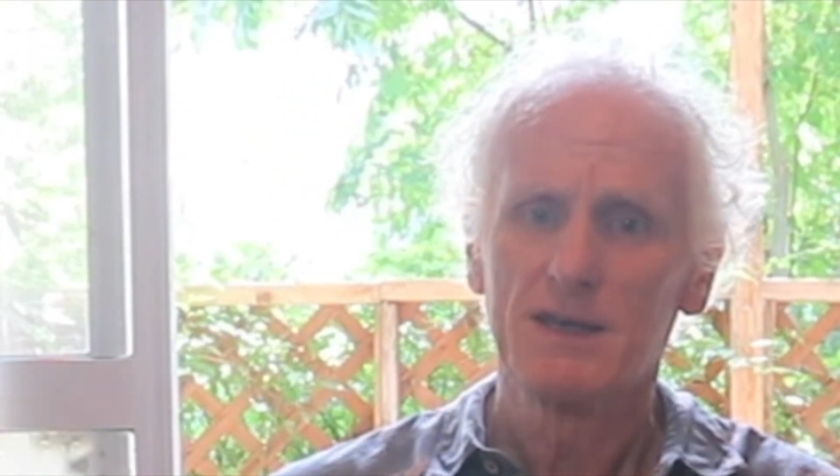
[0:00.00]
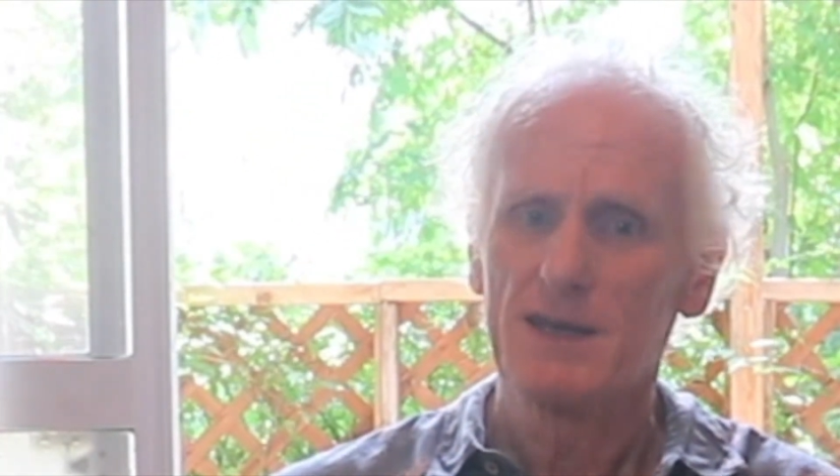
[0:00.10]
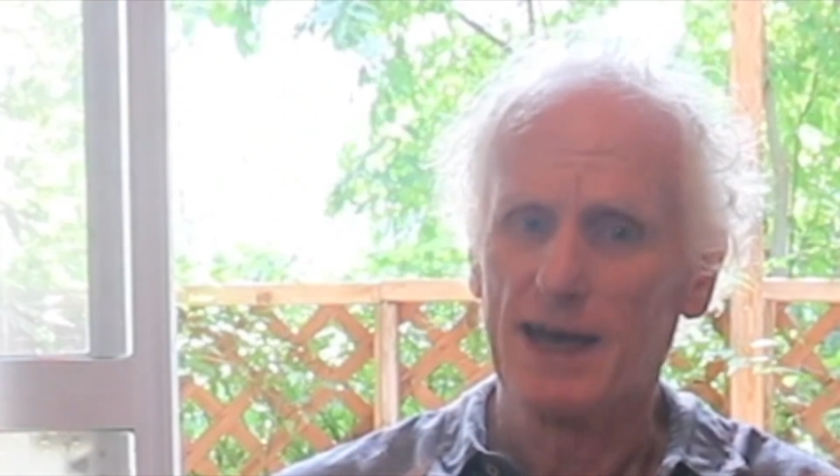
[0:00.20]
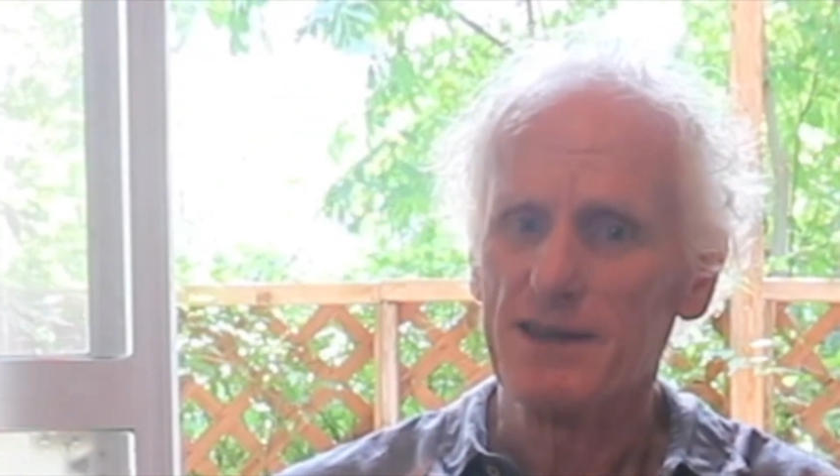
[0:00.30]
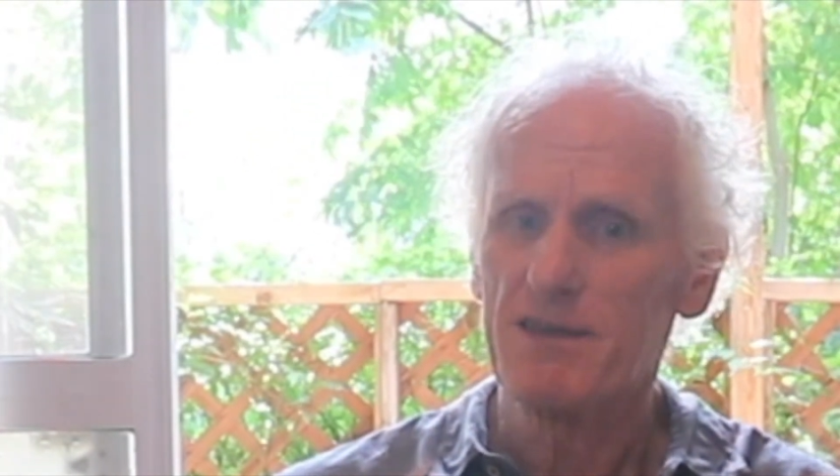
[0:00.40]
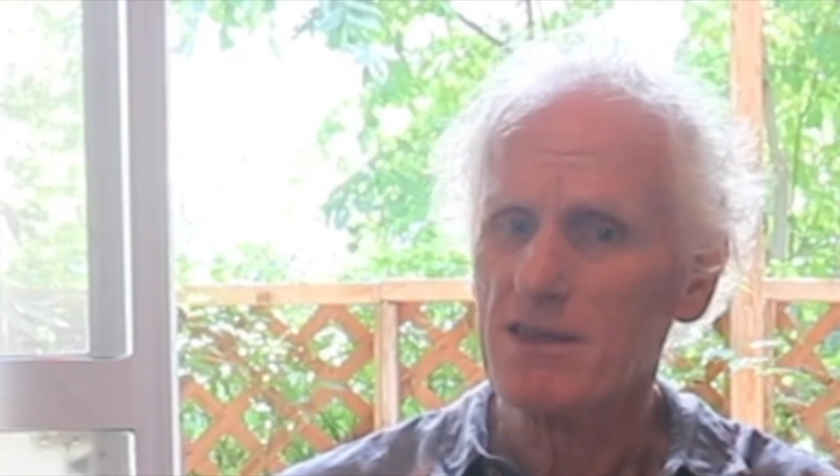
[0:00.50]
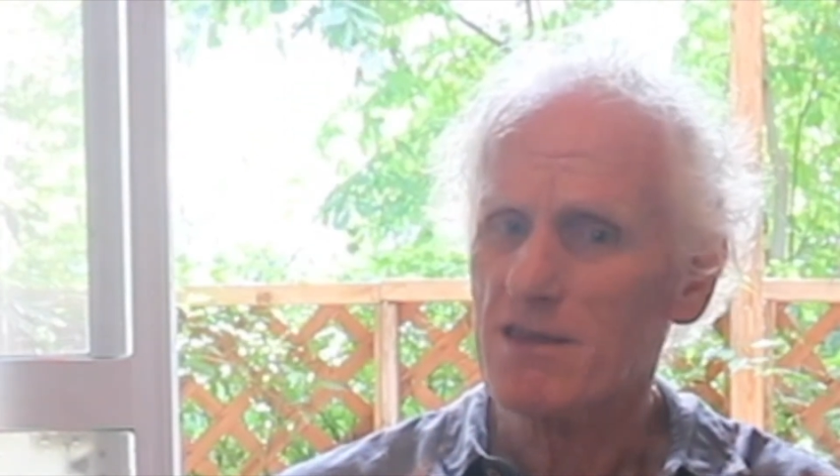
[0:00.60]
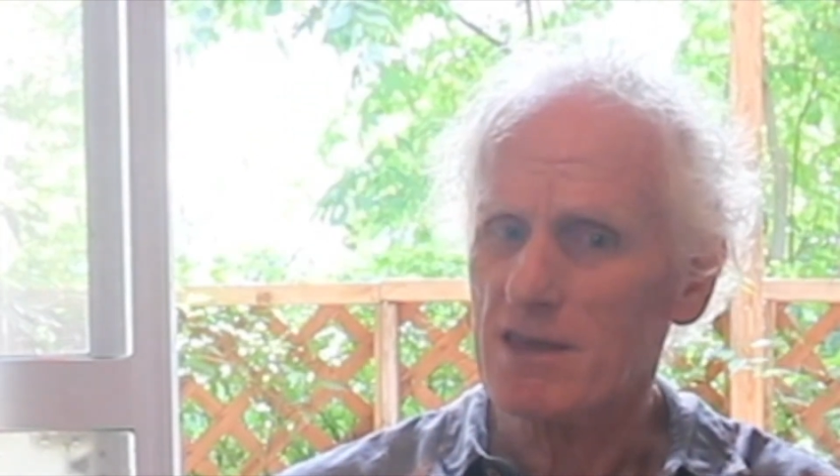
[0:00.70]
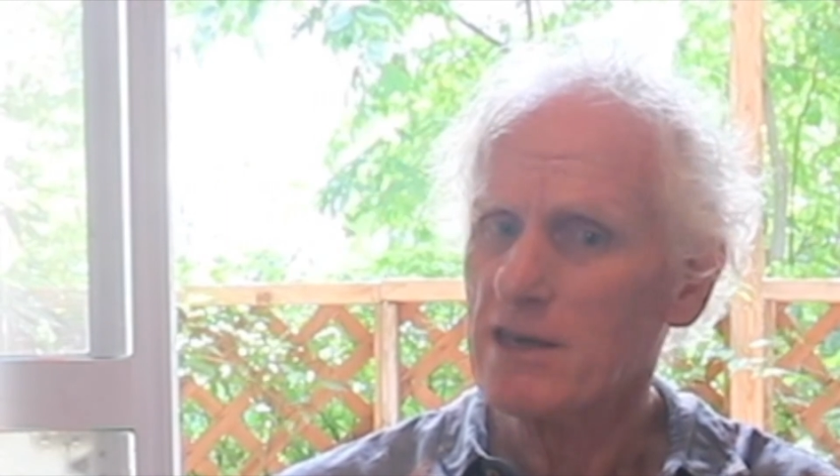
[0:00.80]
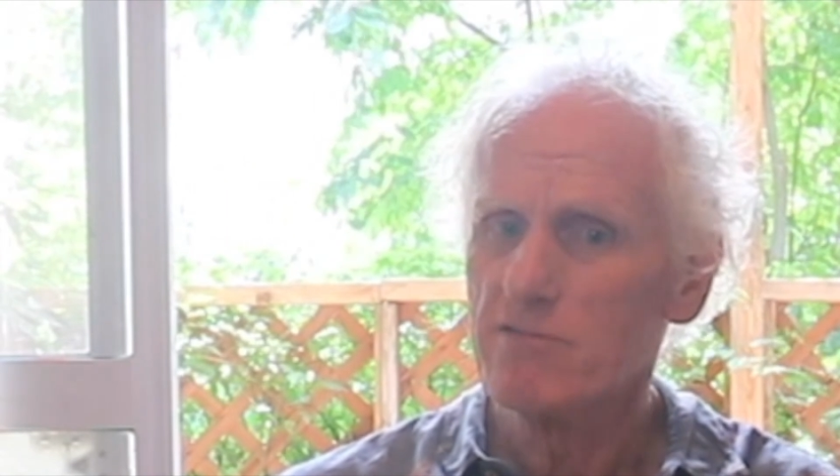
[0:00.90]
Can a
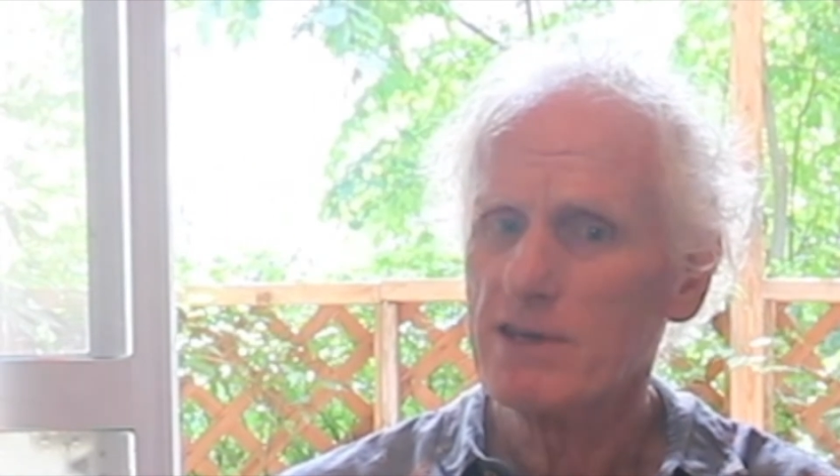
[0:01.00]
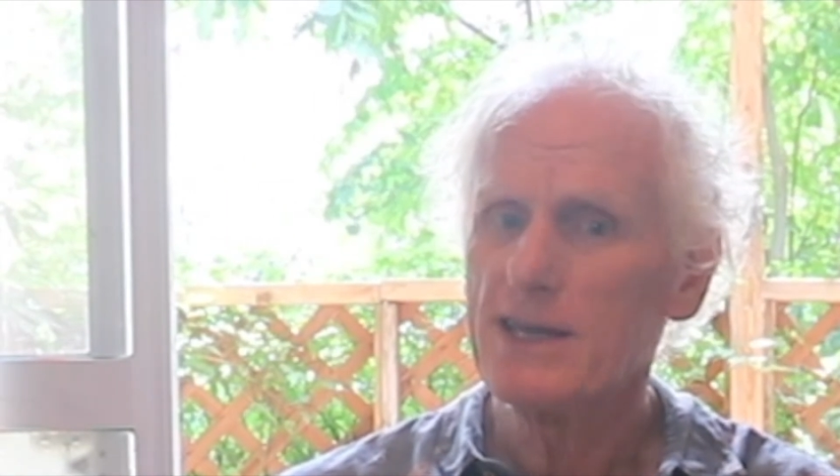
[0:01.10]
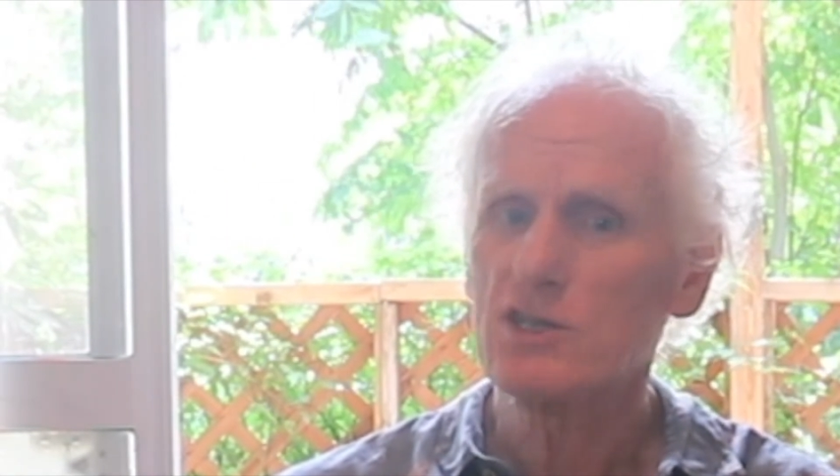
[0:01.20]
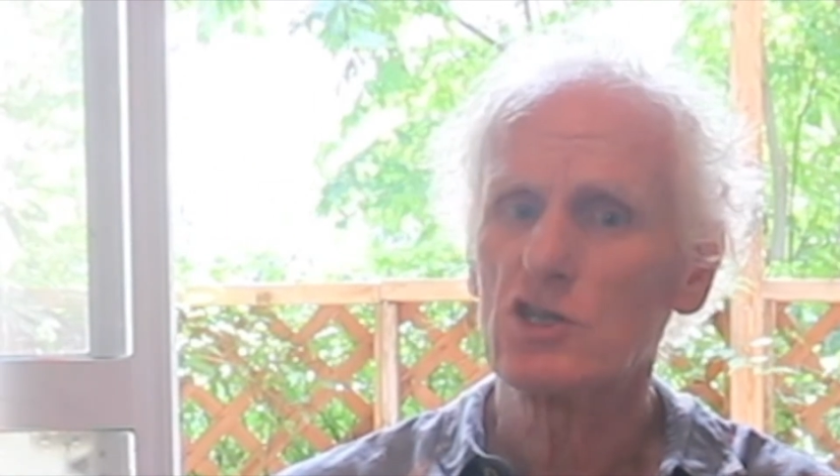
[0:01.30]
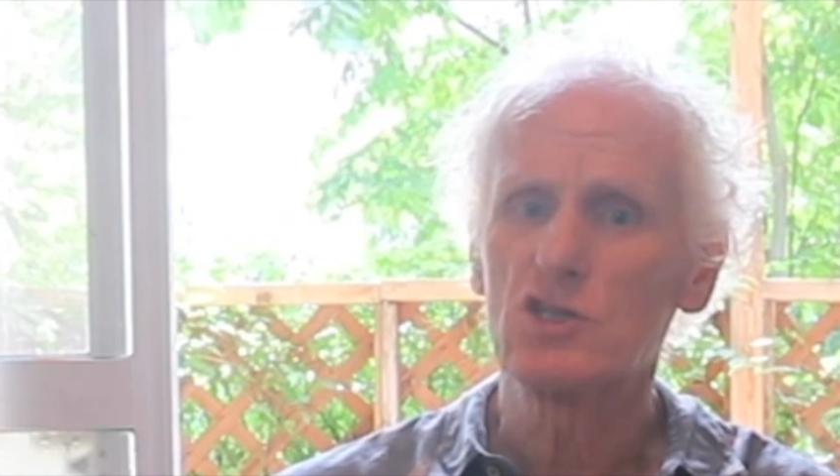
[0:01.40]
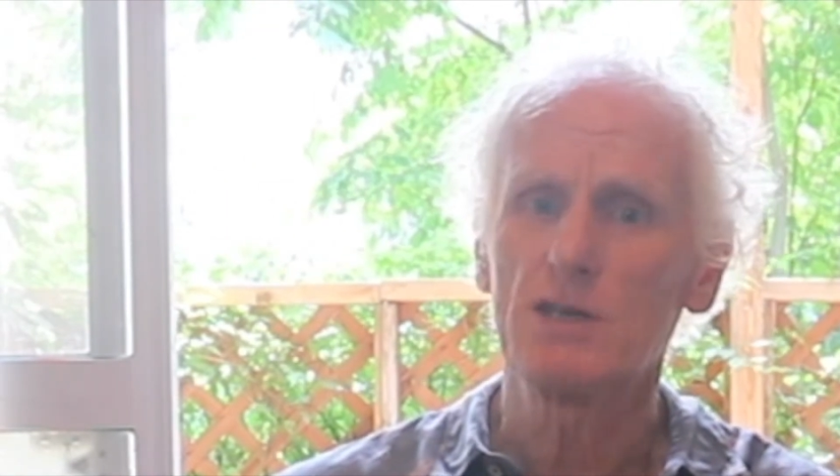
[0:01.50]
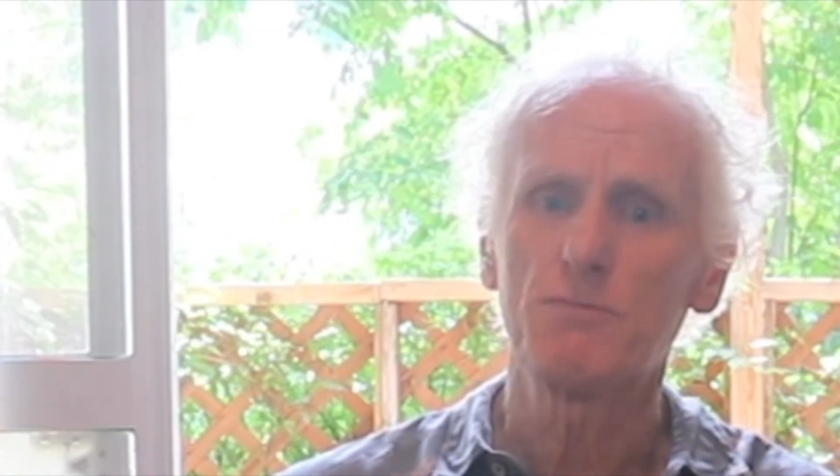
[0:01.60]
sincere relationship